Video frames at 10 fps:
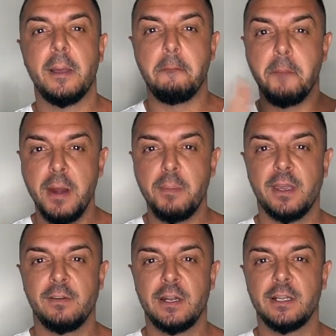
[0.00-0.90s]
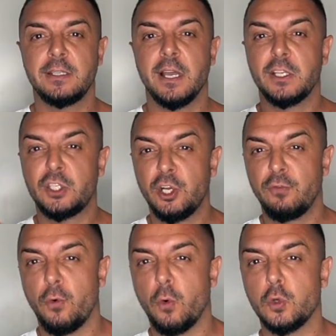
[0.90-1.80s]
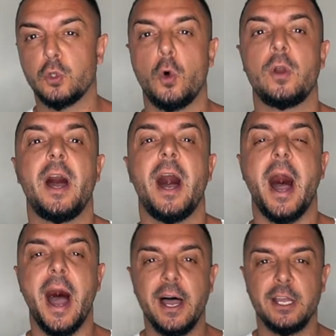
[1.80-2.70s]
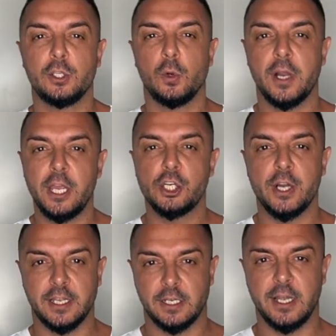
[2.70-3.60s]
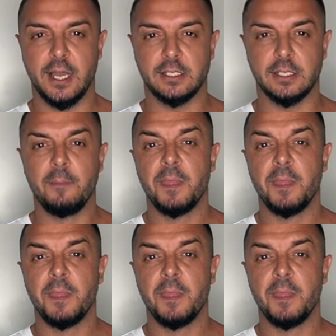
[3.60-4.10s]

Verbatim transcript: many beginners still focus on isolation exercises